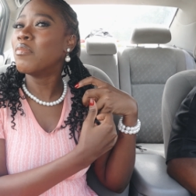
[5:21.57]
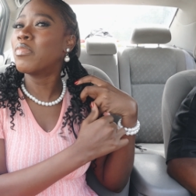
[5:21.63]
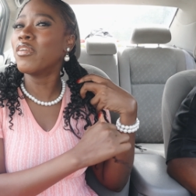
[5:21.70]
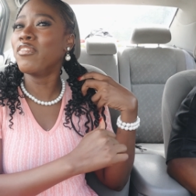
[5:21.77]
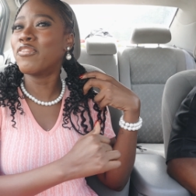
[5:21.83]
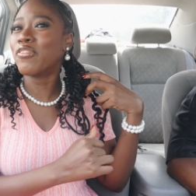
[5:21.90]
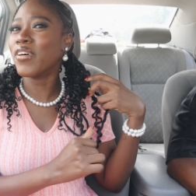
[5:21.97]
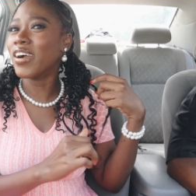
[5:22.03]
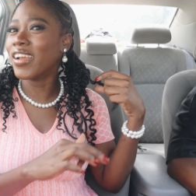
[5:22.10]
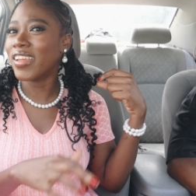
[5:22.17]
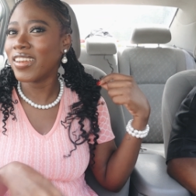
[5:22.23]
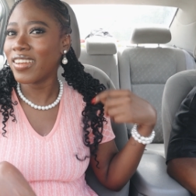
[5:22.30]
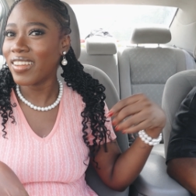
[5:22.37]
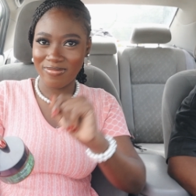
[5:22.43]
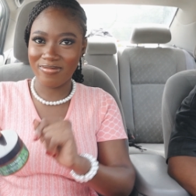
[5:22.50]
can't be
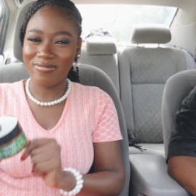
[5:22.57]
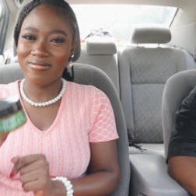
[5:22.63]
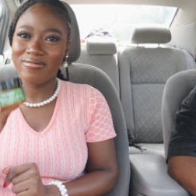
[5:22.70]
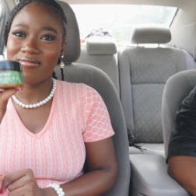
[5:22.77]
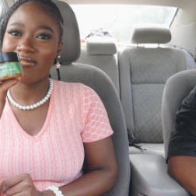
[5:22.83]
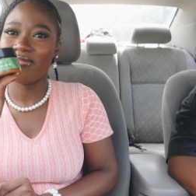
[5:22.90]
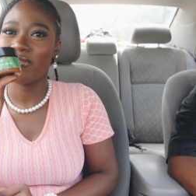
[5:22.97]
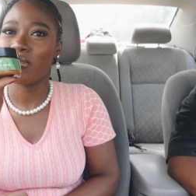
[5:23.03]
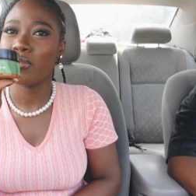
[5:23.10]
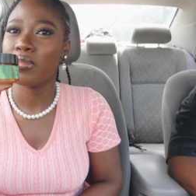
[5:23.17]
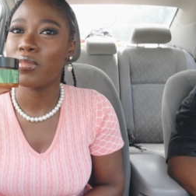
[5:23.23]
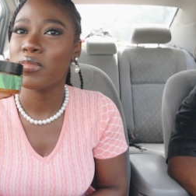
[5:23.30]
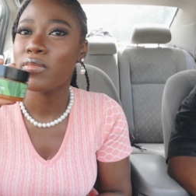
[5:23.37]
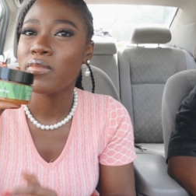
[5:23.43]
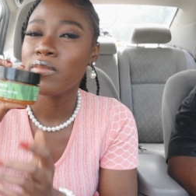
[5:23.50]
fine. Oh yeah, where are we
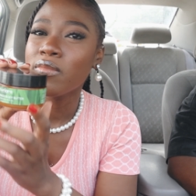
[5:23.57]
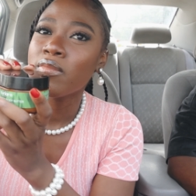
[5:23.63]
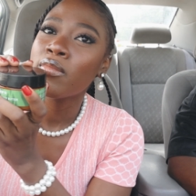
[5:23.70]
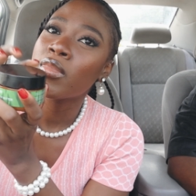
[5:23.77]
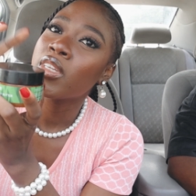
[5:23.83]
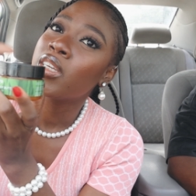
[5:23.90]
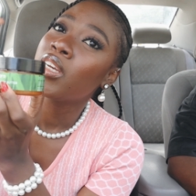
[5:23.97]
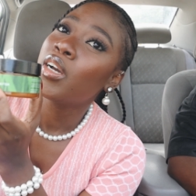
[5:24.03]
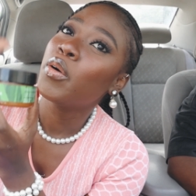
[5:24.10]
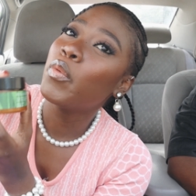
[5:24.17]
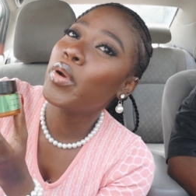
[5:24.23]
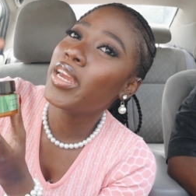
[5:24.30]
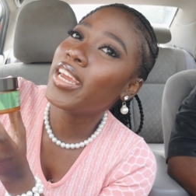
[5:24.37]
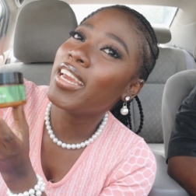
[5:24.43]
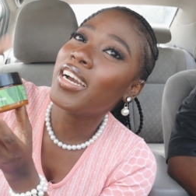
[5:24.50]
going to now?
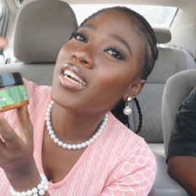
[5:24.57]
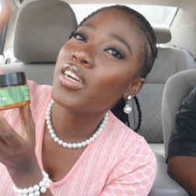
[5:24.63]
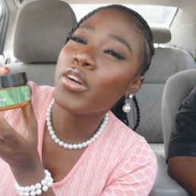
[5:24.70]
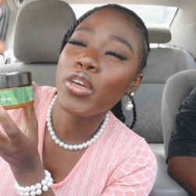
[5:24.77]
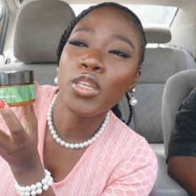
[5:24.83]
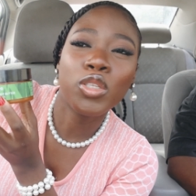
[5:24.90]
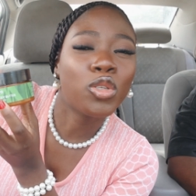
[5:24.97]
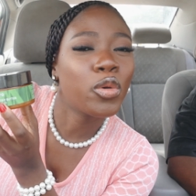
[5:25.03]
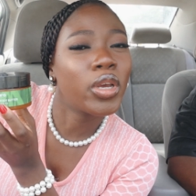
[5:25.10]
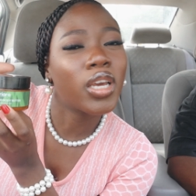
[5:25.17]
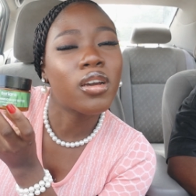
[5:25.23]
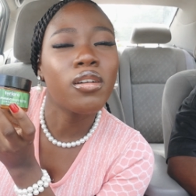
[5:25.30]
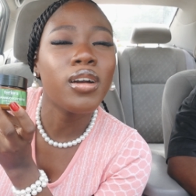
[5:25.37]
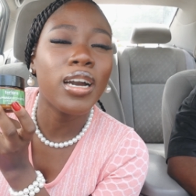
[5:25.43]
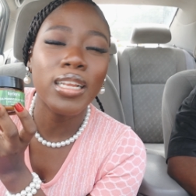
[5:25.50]
We are going to
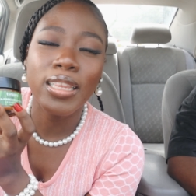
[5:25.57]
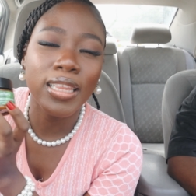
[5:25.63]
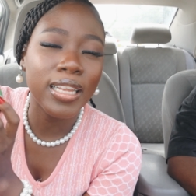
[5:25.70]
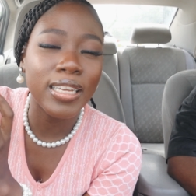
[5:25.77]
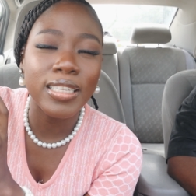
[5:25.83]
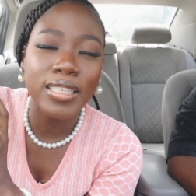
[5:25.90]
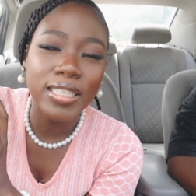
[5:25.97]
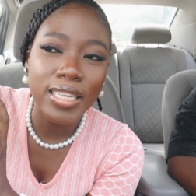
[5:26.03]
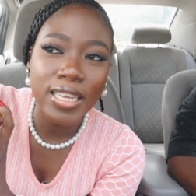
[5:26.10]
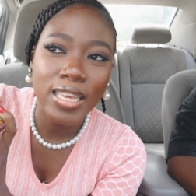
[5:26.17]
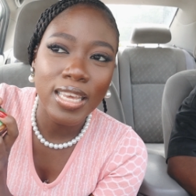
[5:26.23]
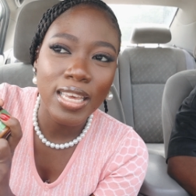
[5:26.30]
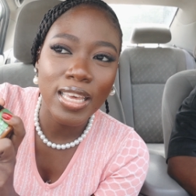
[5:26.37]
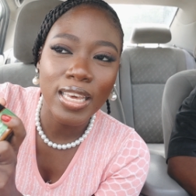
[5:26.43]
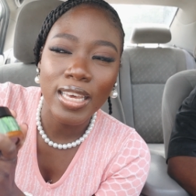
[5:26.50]
Eko
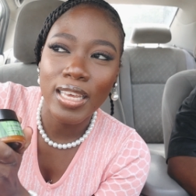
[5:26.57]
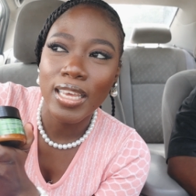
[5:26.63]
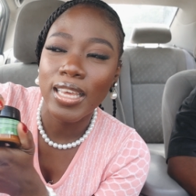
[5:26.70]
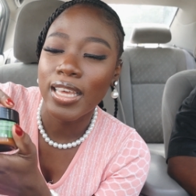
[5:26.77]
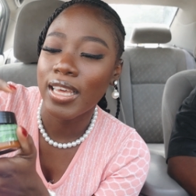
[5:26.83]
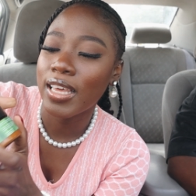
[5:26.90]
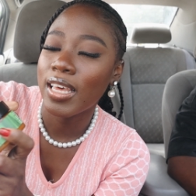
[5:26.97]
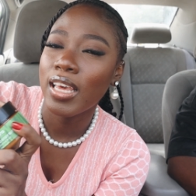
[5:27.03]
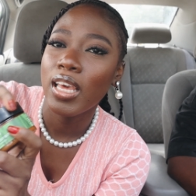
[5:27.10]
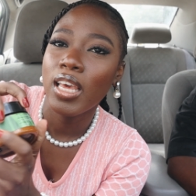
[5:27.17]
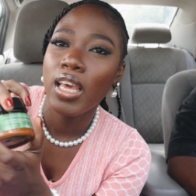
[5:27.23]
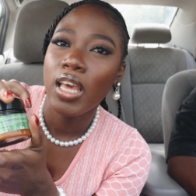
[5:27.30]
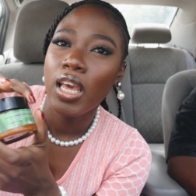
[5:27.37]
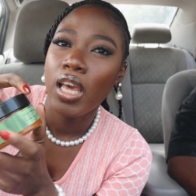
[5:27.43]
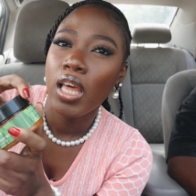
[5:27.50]
Atlantic.
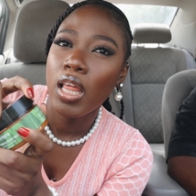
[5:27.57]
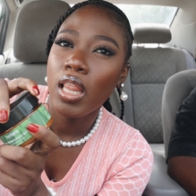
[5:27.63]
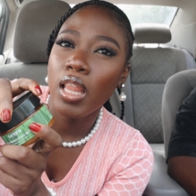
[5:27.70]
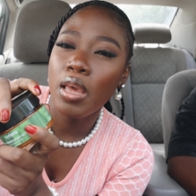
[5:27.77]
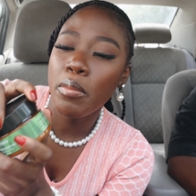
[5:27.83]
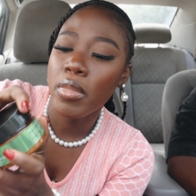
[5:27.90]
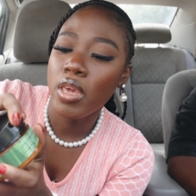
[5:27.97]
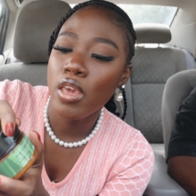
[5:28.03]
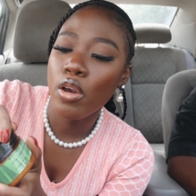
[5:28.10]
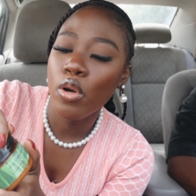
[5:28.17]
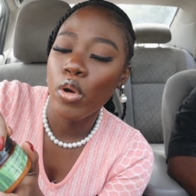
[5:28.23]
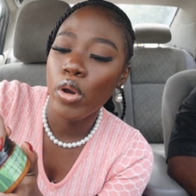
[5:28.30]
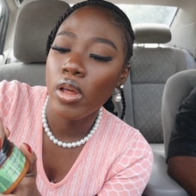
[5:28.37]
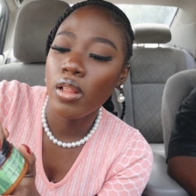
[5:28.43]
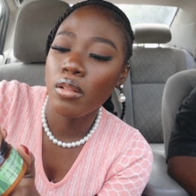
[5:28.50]
Let me
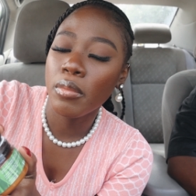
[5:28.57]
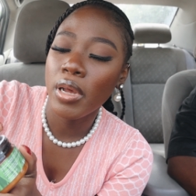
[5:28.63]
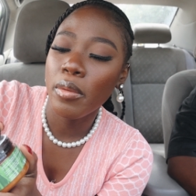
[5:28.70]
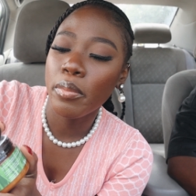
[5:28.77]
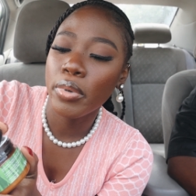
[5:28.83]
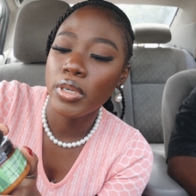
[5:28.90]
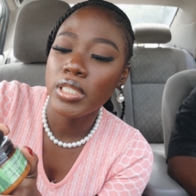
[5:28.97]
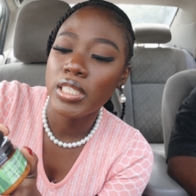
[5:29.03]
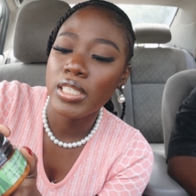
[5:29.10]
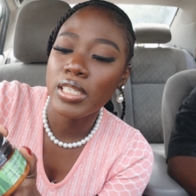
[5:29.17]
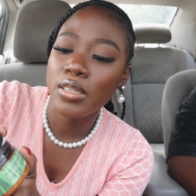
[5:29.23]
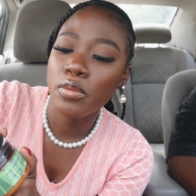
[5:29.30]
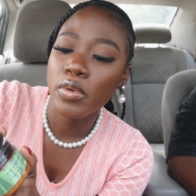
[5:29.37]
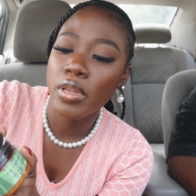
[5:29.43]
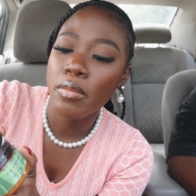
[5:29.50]
oil my
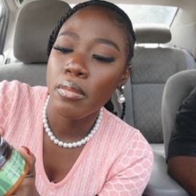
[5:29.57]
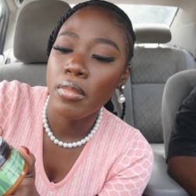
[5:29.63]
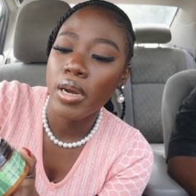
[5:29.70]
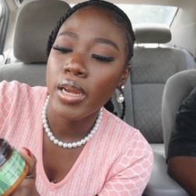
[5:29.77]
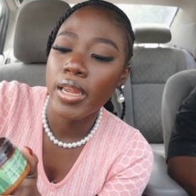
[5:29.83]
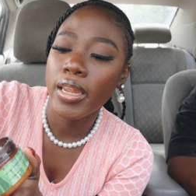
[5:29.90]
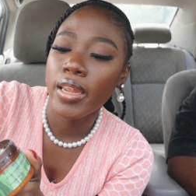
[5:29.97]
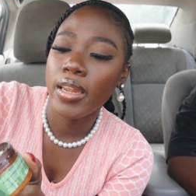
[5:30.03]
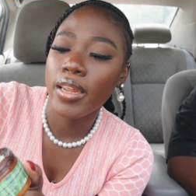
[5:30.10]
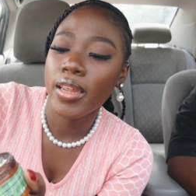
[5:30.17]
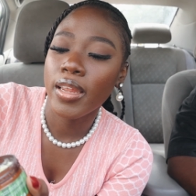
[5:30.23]
body with my